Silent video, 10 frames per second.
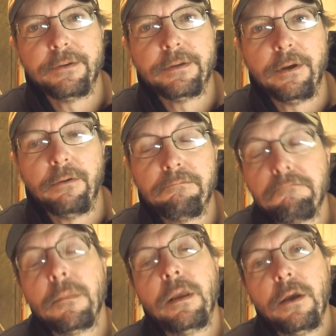So
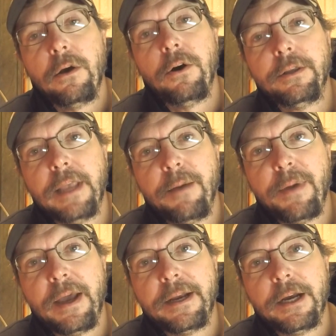hooked that
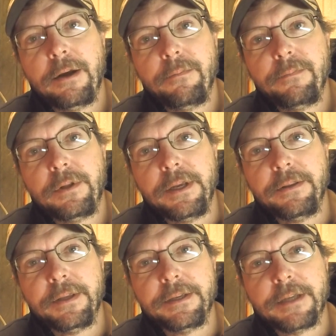back up, cleaned
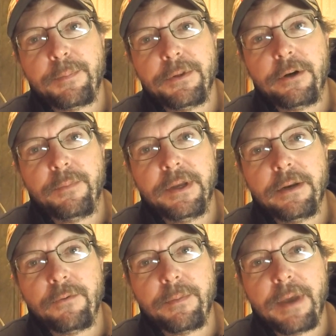things up a little bit,
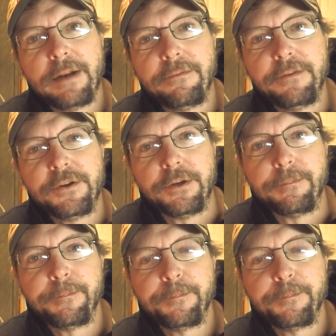and went back to fishing.